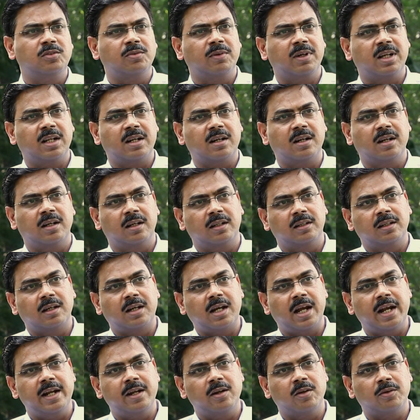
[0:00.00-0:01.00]
were the
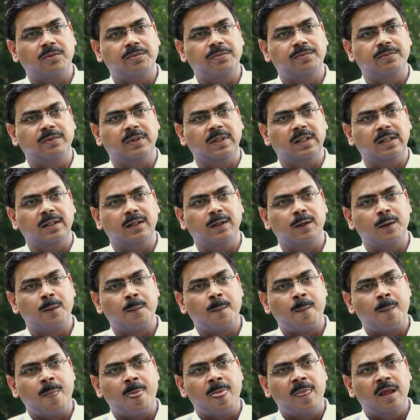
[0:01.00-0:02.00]
kind of
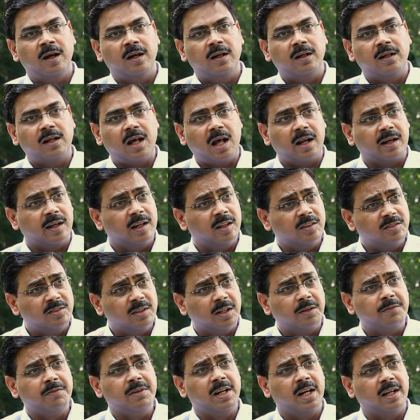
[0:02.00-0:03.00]
targets
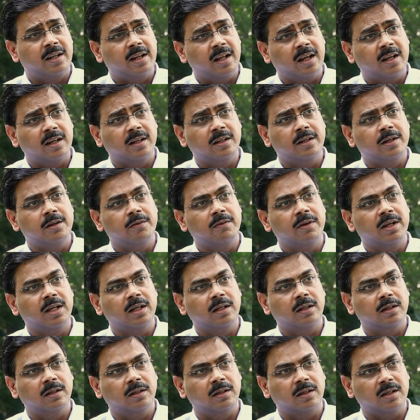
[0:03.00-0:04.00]
that we had taken
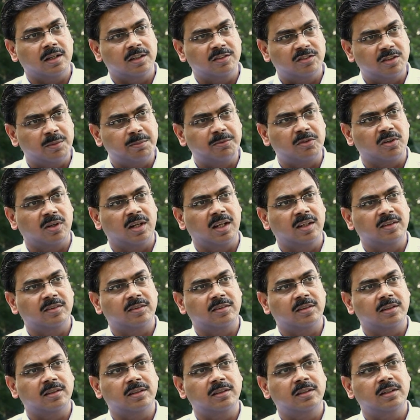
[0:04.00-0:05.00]
during
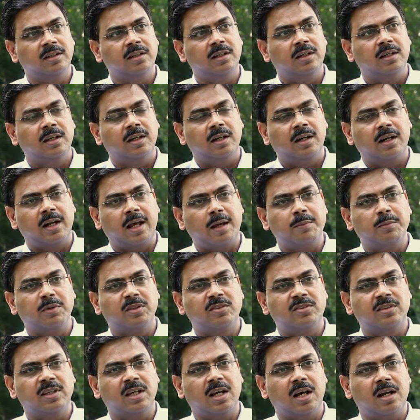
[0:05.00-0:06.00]
conceptualization. And I
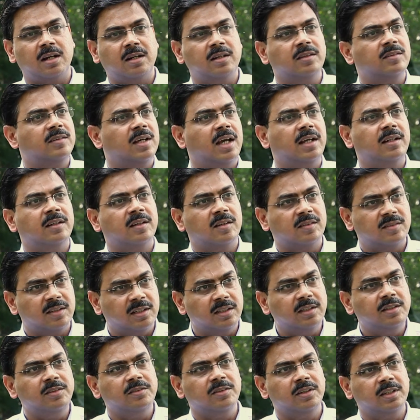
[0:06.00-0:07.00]
must say our designers
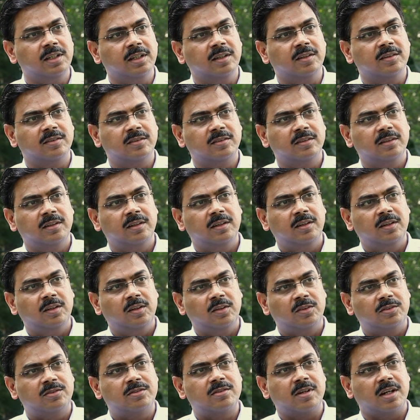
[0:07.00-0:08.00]
and engineers
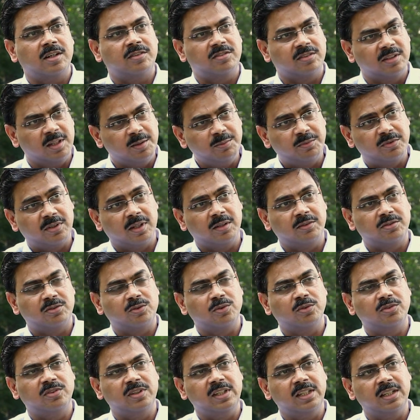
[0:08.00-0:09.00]
stretched themselves
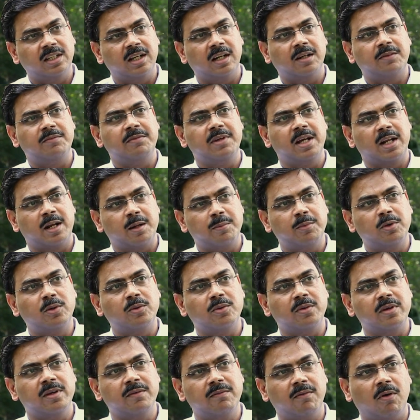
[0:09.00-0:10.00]
to see that we are able
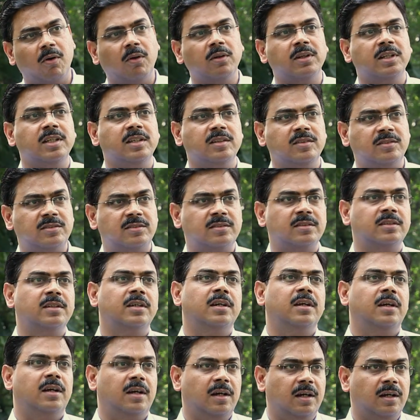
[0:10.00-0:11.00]
to give all these
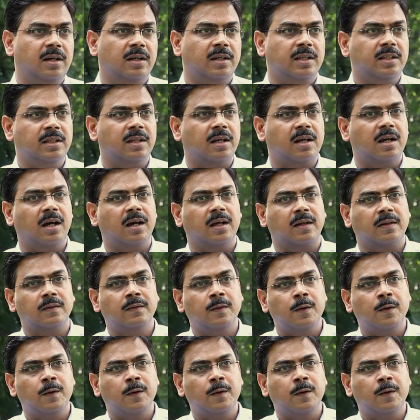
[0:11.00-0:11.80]
in the car.